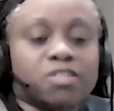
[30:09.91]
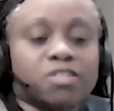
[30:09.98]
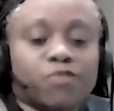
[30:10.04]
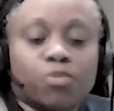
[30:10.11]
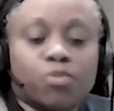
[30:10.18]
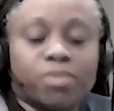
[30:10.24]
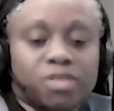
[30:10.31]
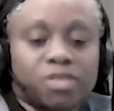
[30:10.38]
If
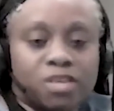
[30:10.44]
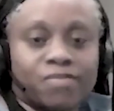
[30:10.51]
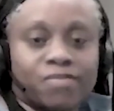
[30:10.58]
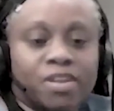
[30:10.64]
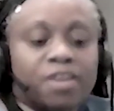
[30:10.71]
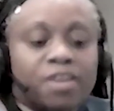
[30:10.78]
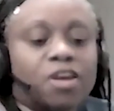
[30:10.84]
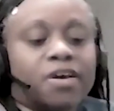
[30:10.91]
you believe
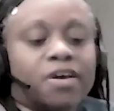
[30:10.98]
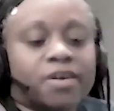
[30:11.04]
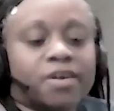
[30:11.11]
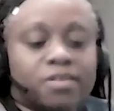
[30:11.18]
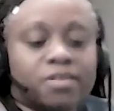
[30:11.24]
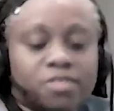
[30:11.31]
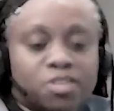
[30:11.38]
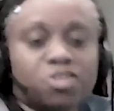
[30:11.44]
in it,
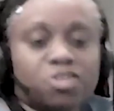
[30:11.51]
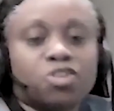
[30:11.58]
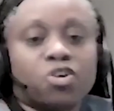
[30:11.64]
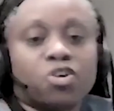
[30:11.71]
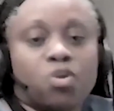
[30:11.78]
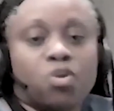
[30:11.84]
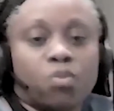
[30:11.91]
continue to